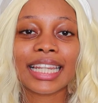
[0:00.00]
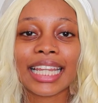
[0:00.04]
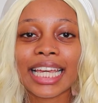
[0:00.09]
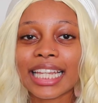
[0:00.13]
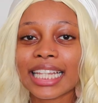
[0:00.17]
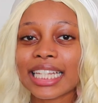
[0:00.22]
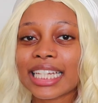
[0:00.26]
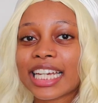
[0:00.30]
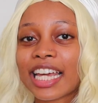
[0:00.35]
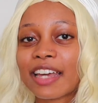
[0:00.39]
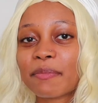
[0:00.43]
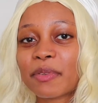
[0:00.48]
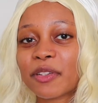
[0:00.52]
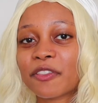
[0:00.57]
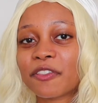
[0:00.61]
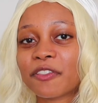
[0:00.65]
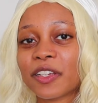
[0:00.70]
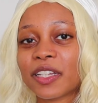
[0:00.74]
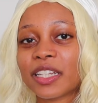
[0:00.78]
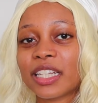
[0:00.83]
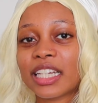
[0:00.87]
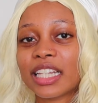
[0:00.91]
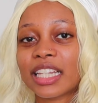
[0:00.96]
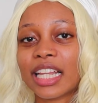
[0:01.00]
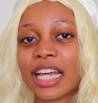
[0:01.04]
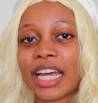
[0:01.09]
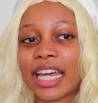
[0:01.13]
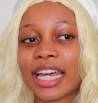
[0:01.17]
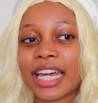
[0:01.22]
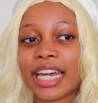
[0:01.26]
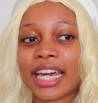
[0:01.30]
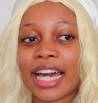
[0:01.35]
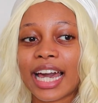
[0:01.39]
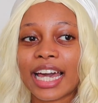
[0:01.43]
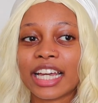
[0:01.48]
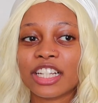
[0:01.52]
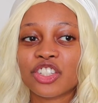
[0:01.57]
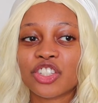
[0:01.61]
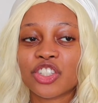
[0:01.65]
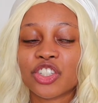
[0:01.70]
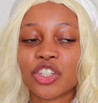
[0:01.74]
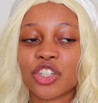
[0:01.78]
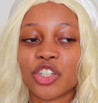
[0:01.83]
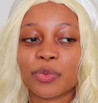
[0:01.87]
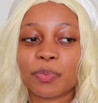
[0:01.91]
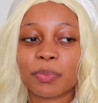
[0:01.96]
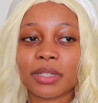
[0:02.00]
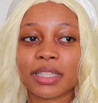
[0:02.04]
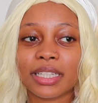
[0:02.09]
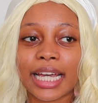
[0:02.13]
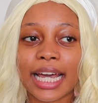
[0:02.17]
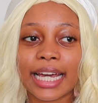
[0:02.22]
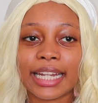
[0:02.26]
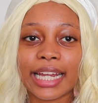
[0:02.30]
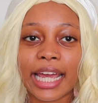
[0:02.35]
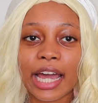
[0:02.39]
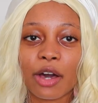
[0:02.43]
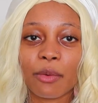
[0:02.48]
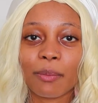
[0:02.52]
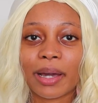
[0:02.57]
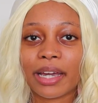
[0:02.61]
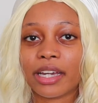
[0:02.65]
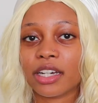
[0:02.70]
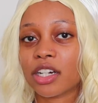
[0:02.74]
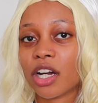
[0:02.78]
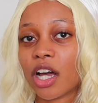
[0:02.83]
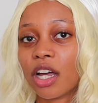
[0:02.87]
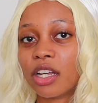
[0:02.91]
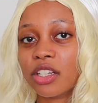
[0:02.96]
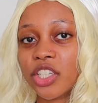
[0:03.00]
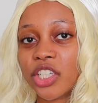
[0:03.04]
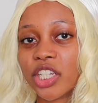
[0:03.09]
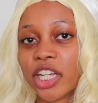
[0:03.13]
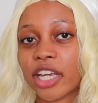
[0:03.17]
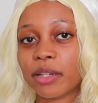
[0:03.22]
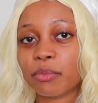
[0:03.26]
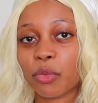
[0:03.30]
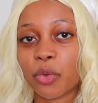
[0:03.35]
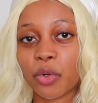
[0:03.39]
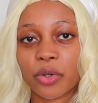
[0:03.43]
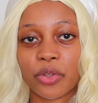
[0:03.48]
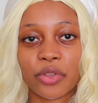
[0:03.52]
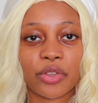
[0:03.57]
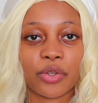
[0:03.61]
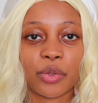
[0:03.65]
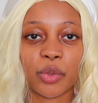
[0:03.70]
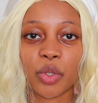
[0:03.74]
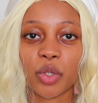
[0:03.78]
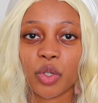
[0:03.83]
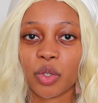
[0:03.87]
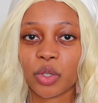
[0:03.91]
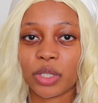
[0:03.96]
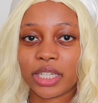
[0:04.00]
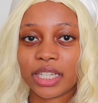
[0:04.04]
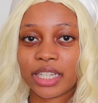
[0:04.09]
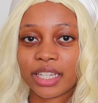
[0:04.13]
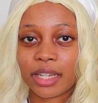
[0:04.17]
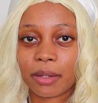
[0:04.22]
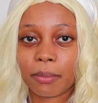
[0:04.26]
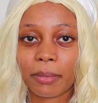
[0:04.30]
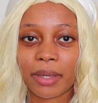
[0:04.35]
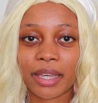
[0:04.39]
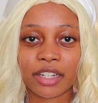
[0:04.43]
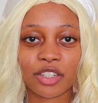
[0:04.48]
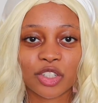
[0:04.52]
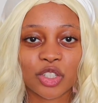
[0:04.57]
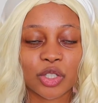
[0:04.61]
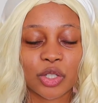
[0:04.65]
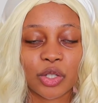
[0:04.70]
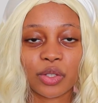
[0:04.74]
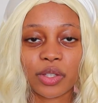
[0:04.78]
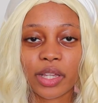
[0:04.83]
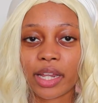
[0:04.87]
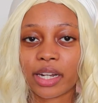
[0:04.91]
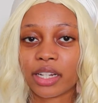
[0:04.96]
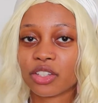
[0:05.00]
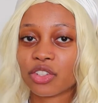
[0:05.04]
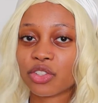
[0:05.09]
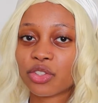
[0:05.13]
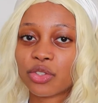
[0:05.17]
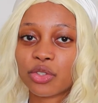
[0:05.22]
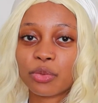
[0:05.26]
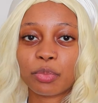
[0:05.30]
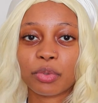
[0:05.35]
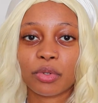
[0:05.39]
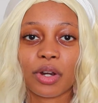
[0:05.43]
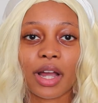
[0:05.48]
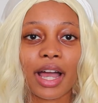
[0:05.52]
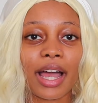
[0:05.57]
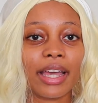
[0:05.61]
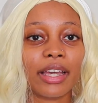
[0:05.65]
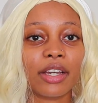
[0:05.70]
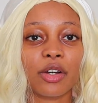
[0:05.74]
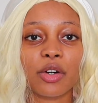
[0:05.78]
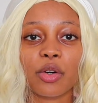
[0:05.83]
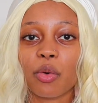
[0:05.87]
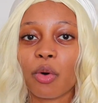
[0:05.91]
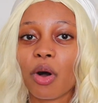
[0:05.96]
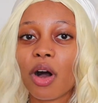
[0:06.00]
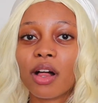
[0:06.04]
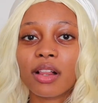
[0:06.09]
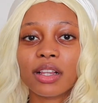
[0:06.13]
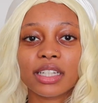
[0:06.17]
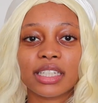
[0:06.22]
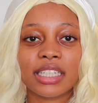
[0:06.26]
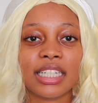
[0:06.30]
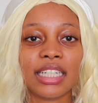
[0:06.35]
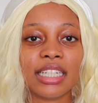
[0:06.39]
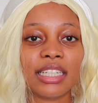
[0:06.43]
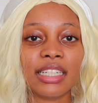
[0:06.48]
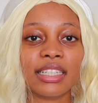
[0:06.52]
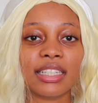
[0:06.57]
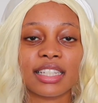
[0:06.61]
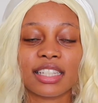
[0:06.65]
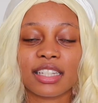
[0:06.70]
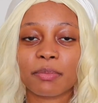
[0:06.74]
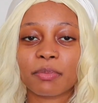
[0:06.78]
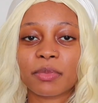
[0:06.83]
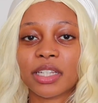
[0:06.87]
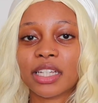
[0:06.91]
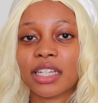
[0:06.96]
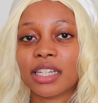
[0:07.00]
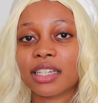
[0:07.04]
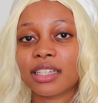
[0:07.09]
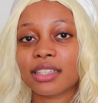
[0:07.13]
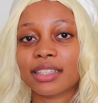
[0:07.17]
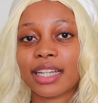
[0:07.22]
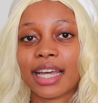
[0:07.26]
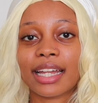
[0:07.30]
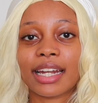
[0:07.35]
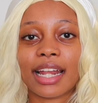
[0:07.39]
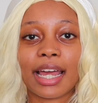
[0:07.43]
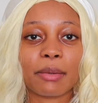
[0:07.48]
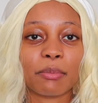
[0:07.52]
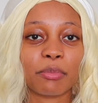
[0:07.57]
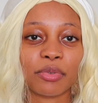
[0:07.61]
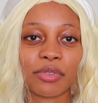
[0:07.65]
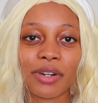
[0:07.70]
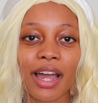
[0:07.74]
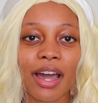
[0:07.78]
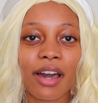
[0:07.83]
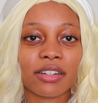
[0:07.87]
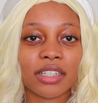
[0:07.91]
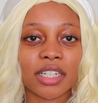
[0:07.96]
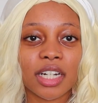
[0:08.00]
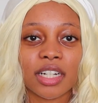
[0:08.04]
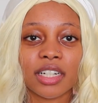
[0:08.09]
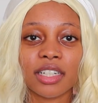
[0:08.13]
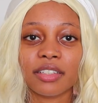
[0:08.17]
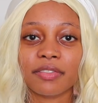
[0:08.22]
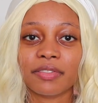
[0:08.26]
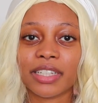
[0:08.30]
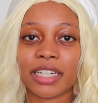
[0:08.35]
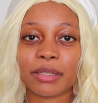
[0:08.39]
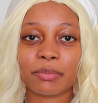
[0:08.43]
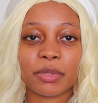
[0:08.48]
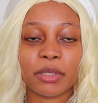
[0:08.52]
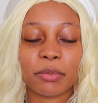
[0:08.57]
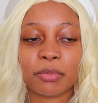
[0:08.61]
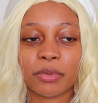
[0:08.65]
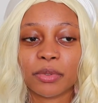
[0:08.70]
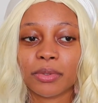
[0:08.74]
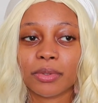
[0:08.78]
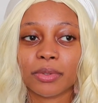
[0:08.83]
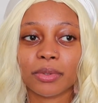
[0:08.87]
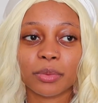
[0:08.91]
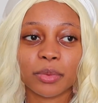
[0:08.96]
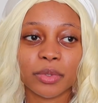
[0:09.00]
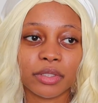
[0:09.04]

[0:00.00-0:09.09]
Lately I've been feeling like I should plan out my content more thoroughly and make sure that it's super high quality and something that I'm proud of that people